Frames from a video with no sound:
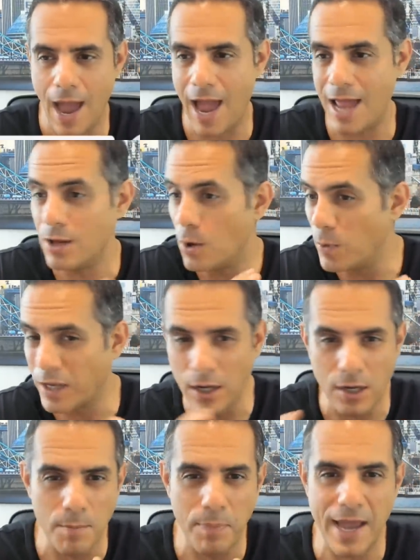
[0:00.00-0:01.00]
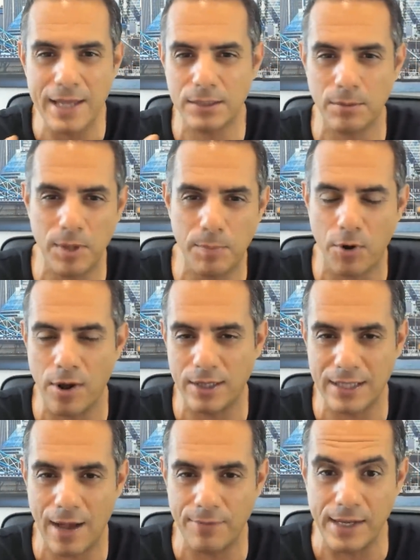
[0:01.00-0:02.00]
and we can compare some of the
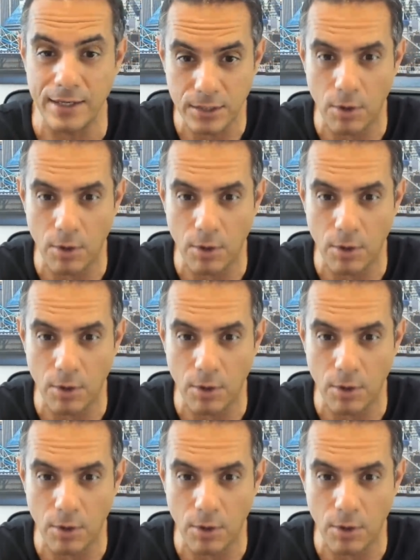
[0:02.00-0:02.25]
products out there.